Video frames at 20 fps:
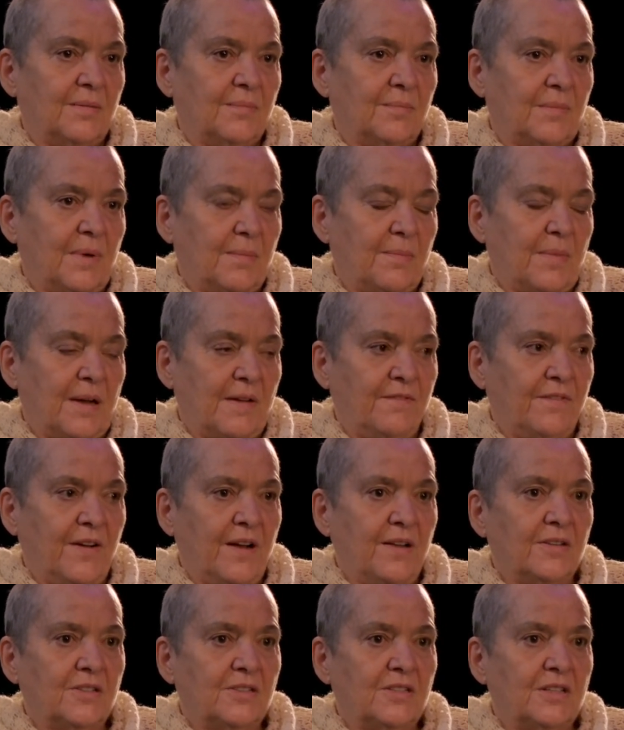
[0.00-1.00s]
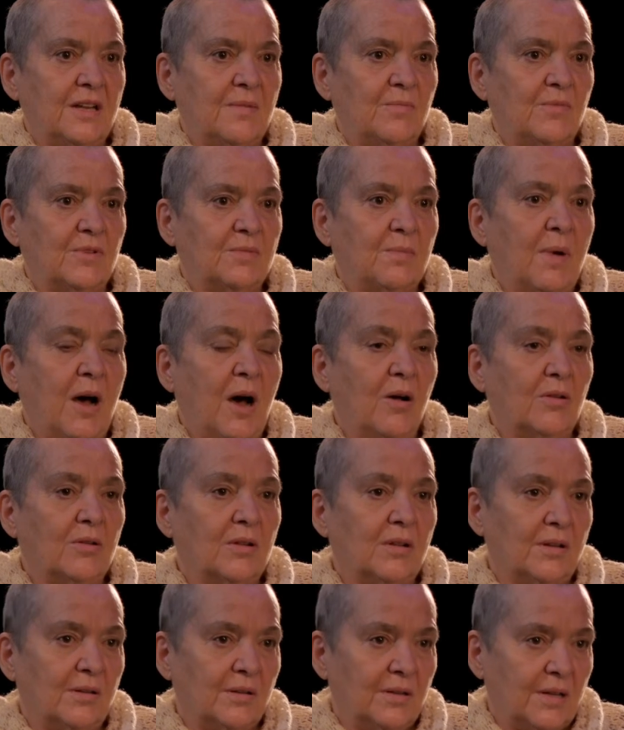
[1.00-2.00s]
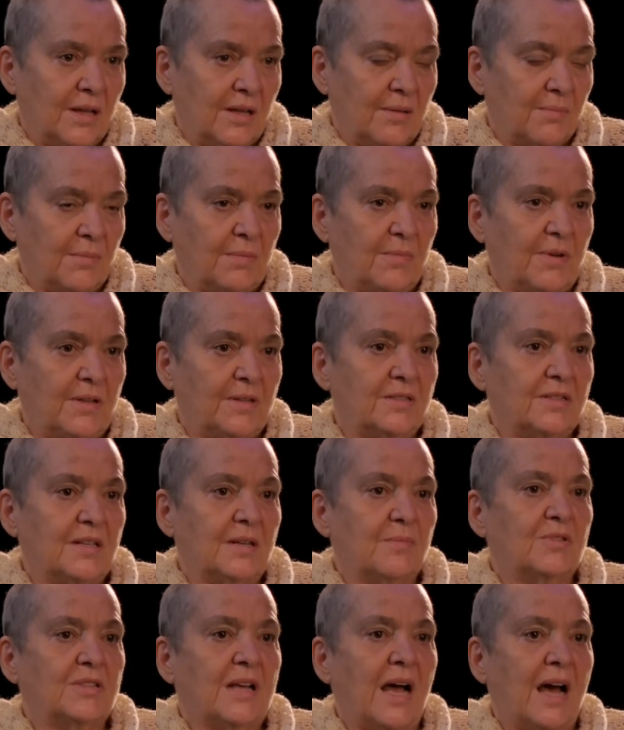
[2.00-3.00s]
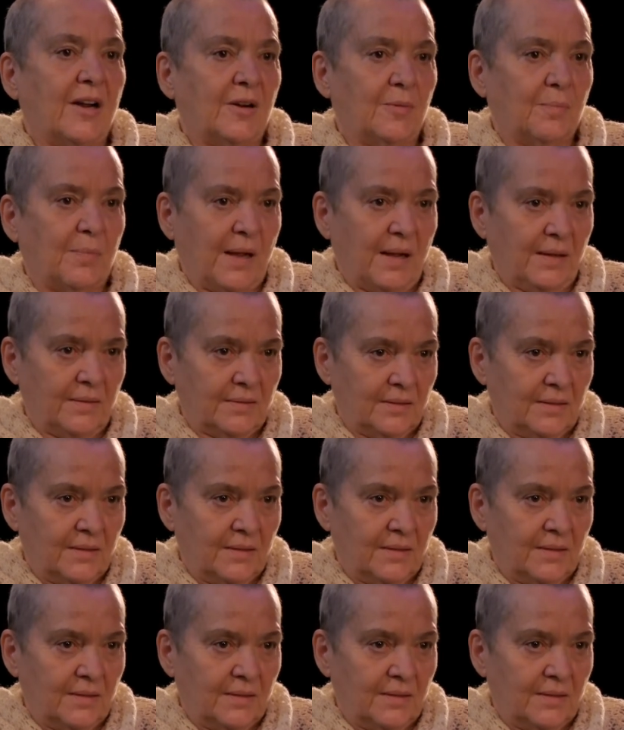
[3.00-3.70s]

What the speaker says: My father's name was Páll, my mother's name was Harpa,